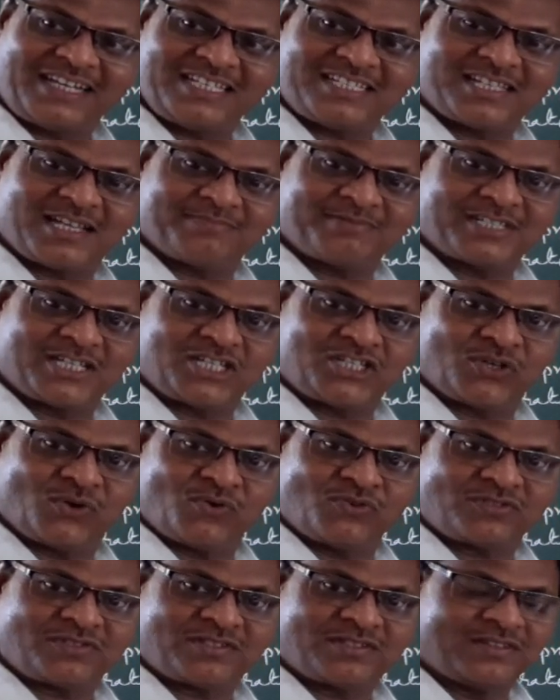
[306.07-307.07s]

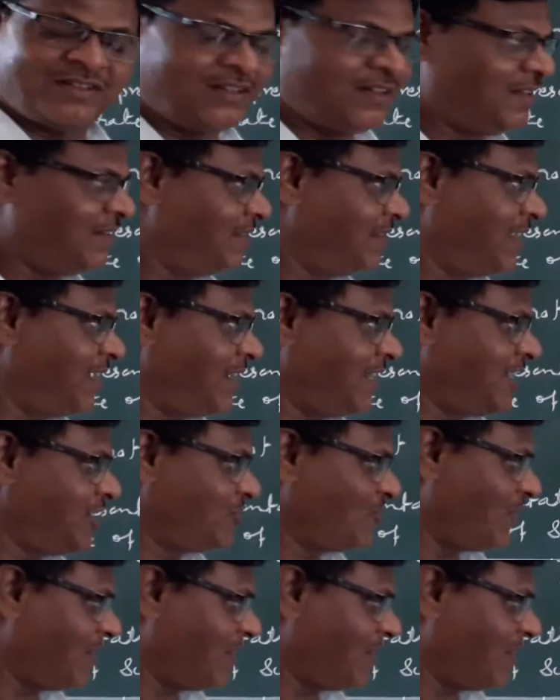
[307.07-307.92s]
substitutes. The ratio